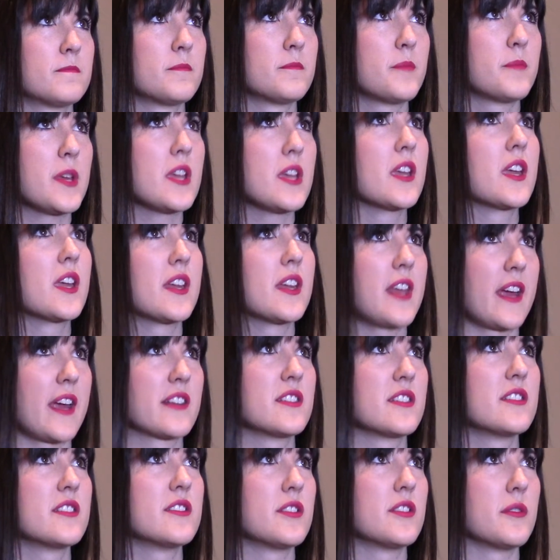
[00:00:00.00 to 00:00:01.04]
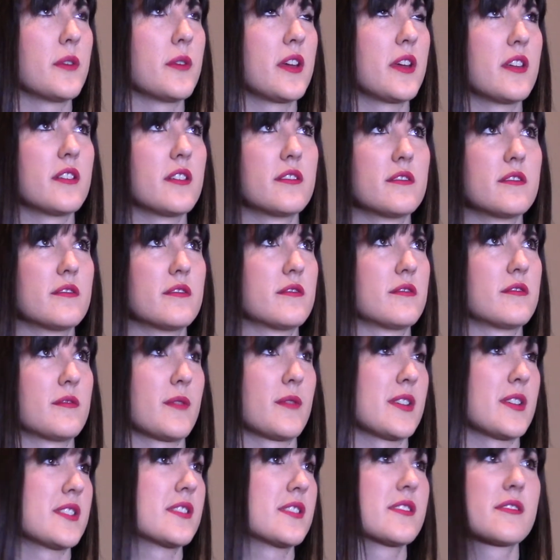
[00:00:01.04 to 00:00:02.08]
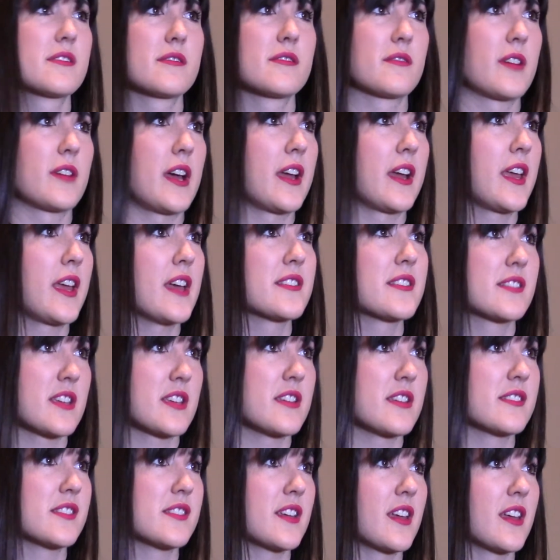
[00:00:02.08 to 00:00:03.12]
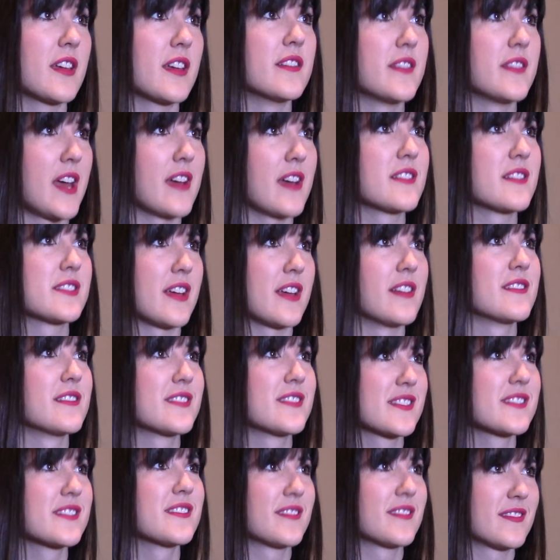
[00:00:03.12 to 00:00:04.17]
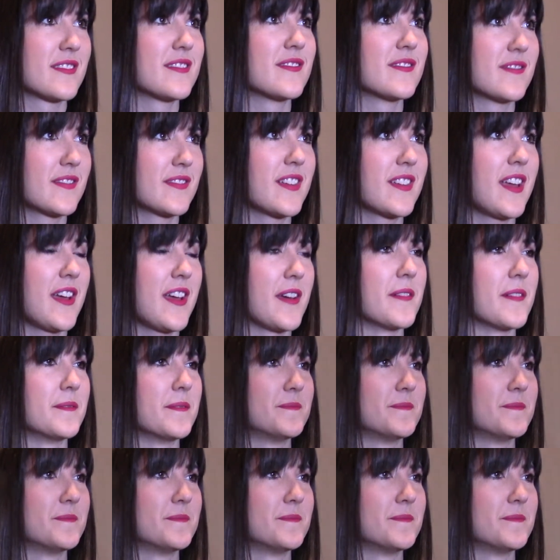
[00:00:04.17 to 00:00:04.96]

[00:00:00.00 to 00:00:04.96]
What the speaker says: being connected to it was, I guess, easy in that sense. Yeah.